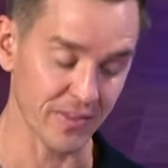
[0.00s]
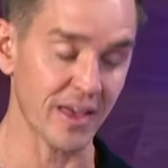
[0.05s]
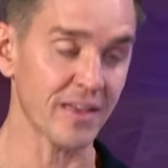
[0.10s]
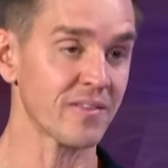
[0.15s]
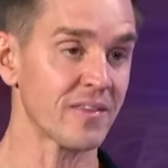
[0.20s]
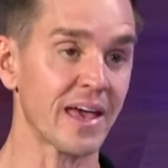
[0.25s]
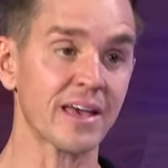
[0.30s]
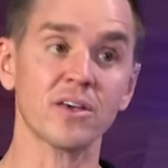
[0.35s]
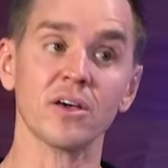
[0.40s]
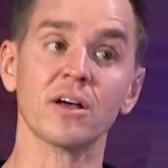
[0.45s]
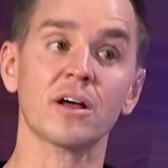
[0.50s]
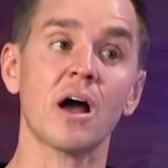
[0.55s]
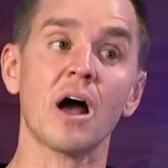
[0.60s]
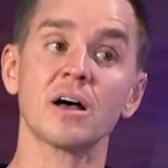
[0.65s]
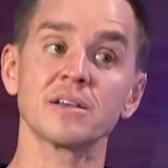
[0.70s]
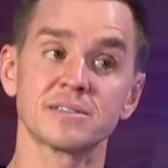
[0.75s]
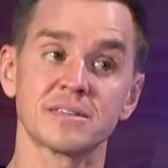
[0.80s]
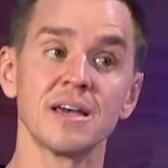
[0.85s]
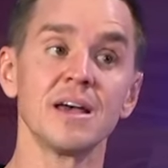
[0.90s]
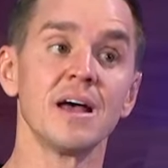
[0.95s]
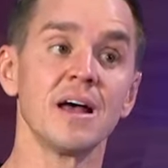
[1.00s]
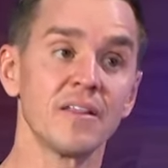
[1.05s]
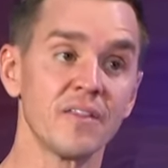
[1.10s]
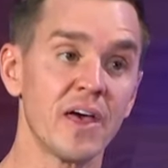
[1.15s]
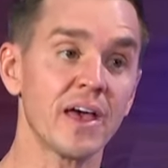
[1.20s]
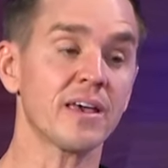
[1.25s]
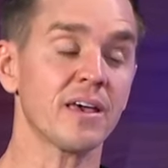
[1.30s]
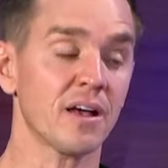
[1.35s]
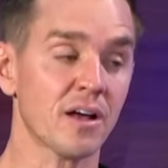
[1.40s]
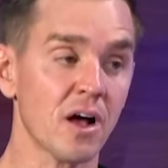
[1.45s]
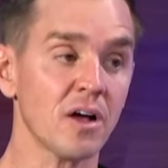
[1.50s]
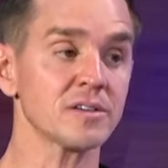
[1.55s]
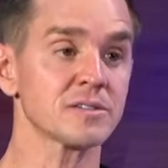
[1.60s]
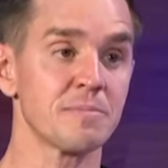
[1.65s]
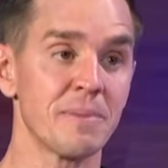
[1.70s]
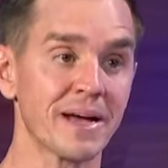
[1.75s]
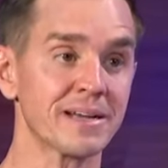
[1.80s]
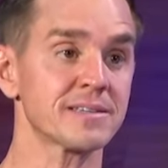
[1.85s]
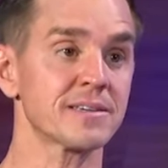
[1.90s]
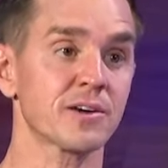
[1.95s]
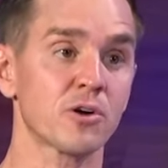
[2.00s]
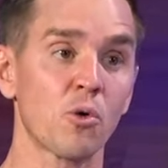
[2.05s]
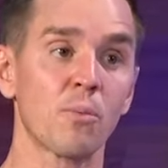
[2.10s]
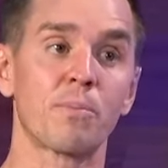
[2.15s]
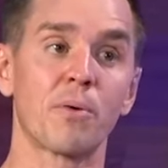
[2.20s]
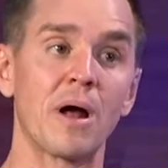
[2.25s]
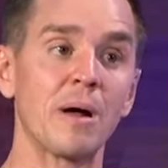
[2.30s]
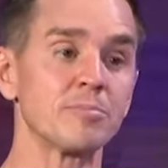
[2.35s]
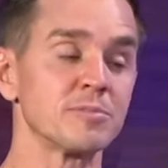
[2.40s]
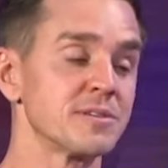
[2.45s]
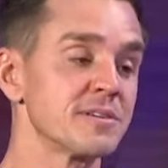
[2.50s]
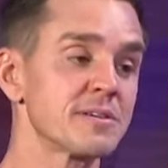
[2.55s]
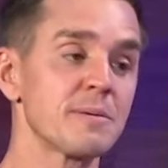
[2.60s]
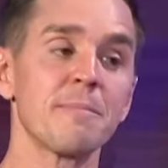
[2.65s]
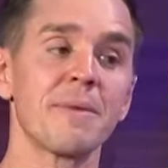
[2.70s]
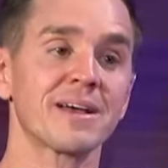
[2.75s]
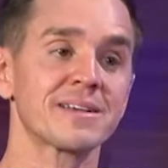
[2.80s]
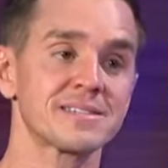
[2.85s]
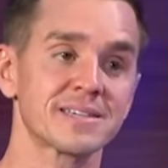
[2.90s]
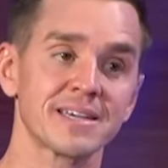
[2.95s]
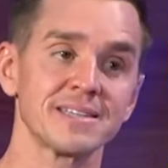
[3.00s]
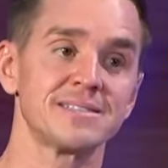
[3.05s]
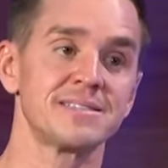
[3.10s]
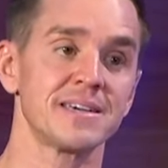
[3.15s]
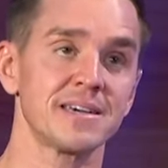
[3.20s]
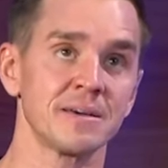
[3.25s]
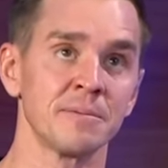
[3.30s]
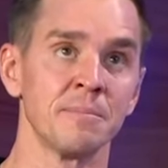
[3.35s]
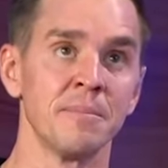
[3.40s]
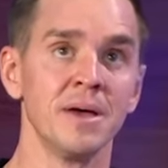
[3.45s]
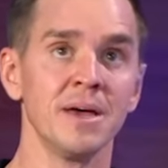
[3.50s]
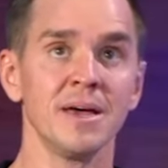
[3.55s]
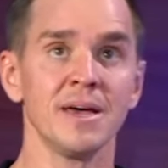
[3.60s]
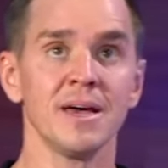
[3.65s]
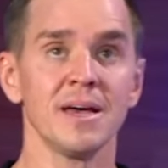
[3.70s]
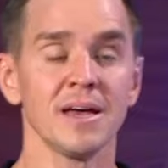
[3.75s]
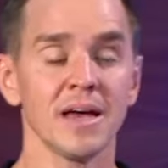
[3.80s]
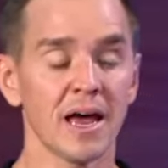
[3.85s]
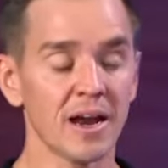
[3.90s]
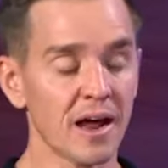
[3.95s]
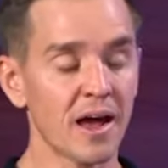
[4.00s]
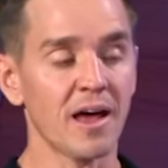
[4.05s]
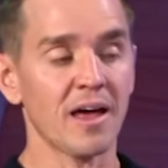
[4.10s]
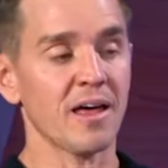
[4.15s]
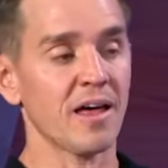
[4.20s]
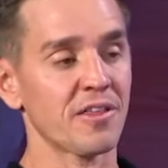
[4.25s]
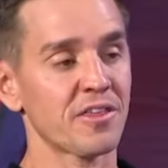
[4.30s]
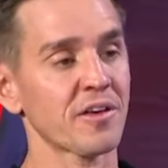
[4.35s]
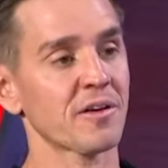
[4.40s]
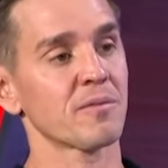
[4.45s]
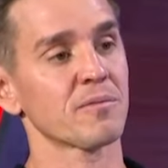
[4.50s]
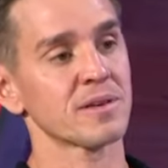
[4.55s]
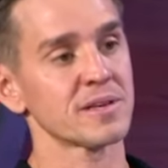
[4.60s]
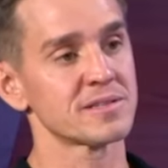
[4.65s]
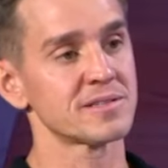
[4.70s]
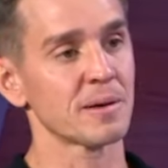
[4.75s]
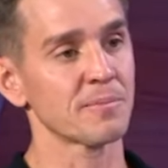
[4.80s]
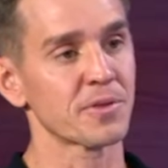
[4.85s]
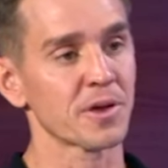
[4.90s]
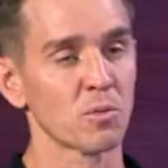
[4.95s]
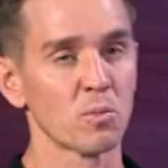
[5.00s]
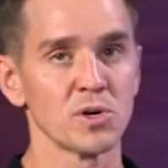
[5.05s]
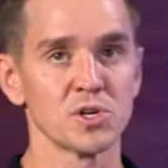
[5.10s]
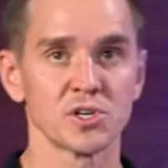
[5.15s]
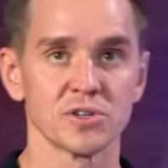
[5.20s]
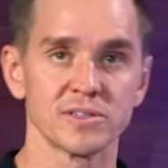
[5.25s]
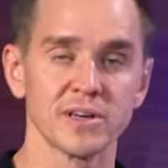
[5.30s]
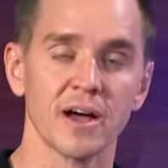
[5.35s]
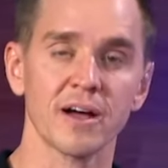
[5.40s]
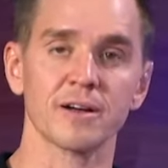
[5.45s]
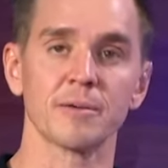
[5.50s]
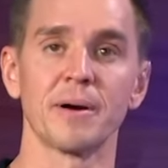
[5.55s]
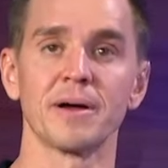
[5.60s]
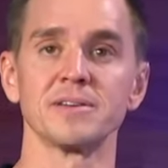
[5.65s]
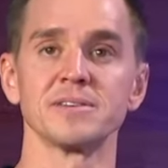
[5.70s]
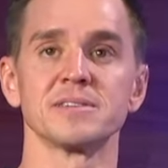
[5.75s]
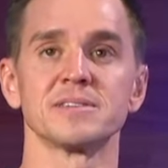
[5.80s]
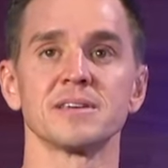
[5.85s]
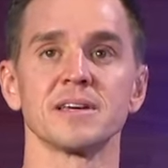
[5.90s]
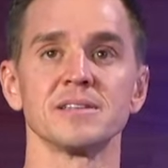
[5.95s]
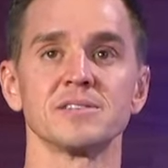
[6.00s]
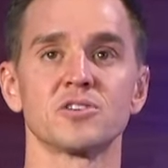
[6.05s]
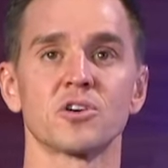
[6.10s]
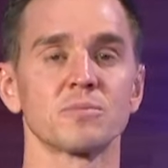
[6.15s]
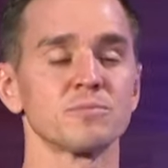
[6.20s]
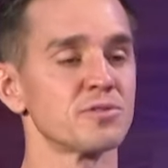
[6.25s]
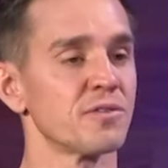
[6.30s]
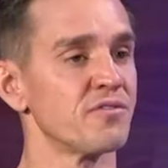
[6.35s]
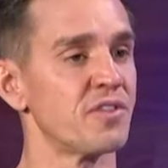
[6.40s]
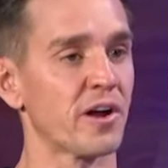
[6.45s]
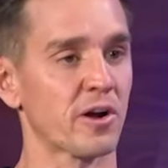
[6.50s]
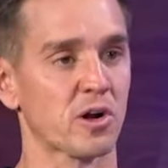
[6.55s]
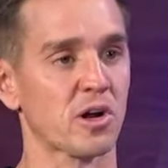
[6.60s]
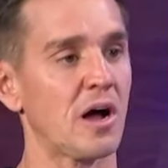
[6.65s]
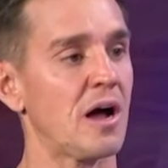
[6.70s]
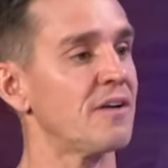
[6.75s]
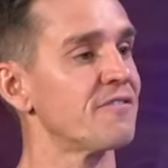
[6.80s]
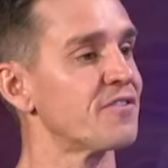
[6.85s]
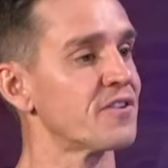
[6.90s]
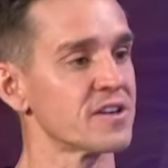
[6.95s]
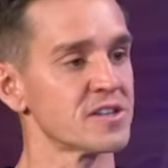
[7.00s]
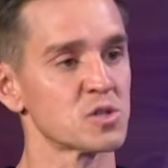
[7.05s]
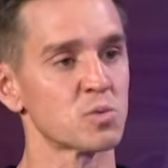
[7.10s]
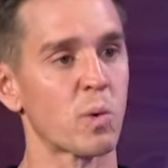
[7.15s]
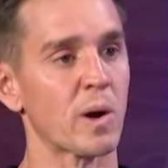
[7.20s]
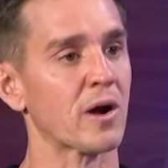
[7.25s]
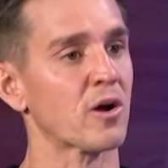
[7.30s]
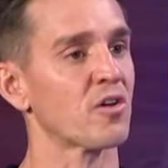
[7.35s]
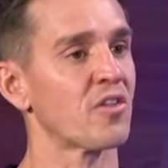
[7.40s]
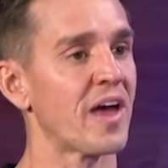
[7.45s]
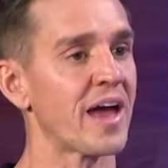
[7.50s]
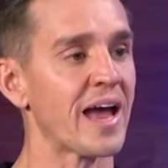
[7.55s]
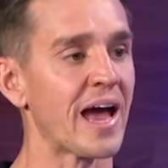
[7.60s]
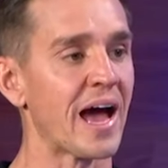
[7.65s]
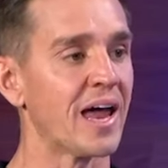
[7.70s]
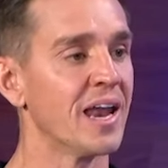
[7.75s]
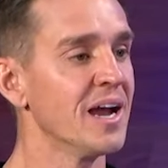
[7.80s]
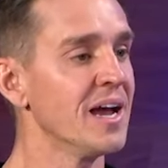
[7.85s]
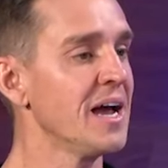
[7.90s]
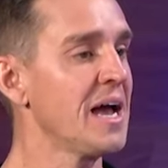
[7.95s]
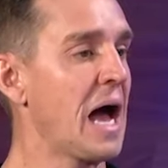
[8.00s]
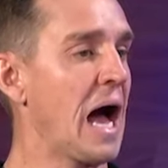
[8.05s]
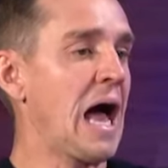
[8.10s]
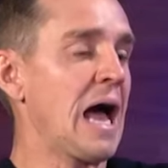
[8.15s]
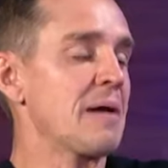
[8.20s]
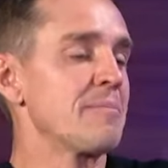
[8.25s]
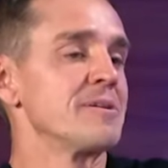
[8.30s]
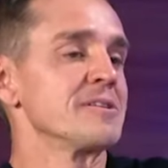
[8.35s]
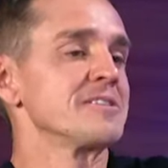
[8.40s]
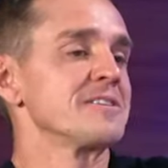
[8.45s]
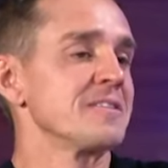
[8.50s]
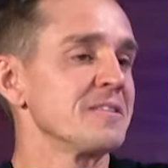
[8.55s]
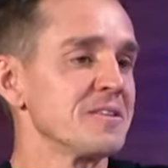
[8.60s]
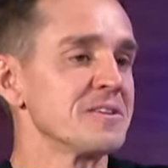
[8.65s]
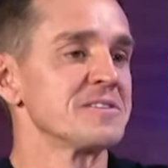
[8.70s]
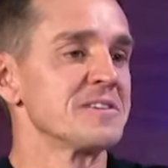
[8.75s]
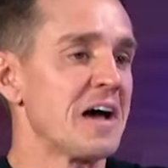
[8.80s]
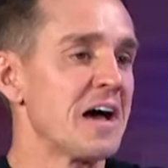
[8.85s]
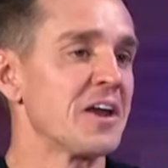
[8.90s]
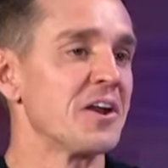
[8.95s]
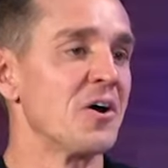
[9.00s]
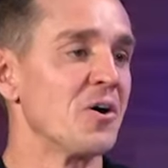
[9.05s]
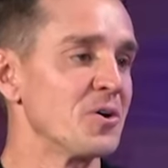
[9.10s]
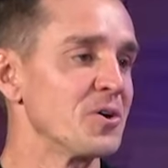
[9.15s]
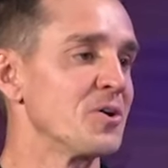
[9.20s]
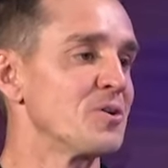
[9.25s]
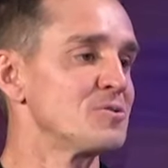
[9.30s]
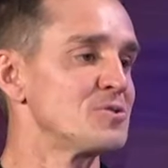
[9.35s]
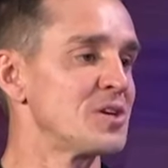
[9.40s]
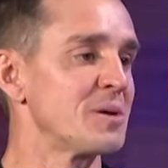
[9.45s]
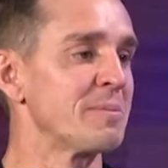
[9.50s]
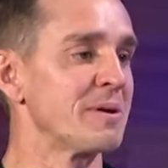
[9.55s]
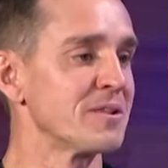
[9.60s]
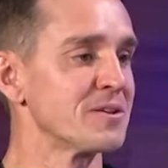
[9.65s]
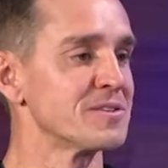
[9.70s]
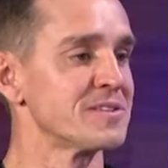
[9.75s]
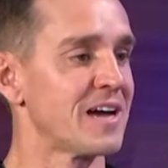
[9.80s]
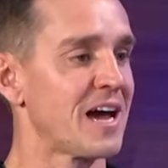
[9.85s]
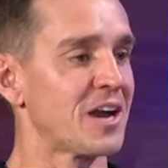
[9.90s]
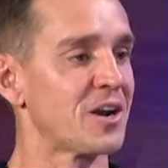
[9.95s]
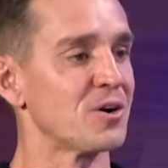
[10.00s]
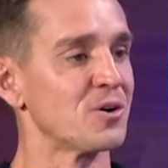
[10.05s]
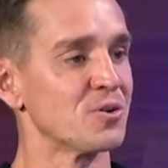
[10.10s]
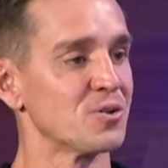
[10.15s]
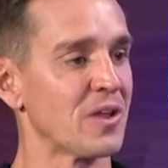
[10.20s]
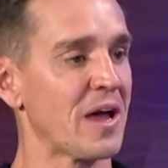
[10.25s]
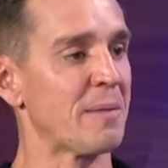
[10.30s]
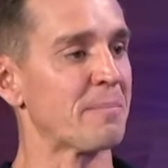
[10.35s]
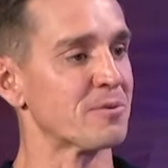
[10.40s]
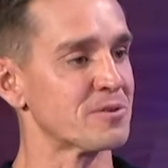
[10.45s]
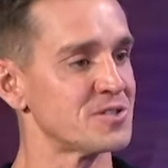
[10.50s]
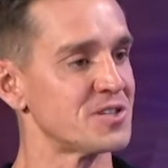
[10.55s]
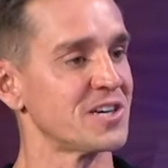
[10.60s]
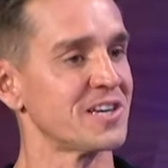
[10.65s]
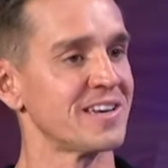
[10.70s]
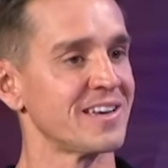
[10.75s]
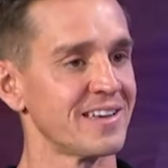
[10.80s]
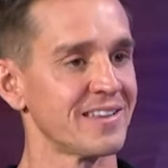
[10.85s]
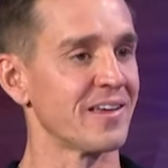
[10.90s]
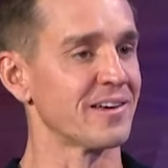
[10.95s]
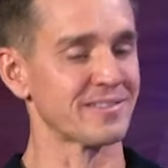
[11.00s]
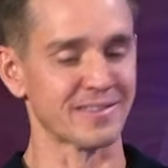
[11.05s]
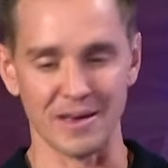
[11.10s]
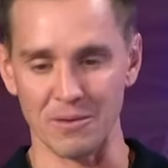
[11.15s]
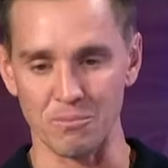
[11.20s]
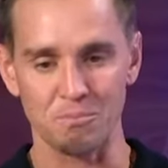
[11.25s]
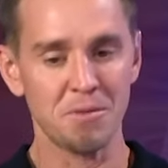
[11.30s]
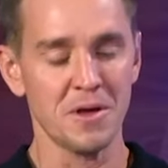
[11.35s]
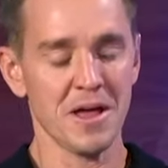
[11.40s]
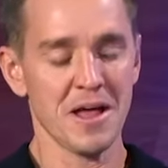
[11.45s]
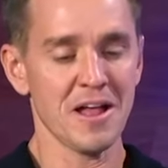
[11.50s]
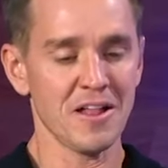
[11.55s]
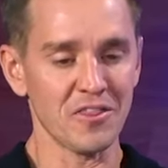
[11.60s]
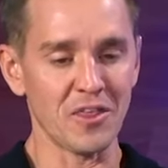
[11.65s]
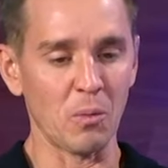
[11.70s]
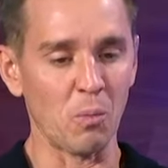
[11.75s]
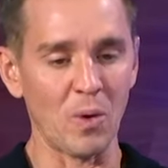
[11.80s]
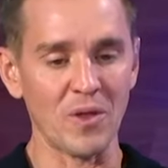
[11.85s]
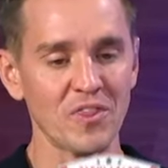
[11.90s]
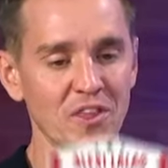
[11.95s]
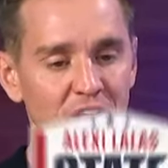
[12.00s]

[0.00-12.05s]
man, they, the they can, cause Mexico. They can cause Mexico problems. This is a Mexican team. And I, I think it's something we should talk about is in terms of their confidence. Where are they at? Jaime Lozano, you know, Jimmy Lozano, Lamborghini, like they they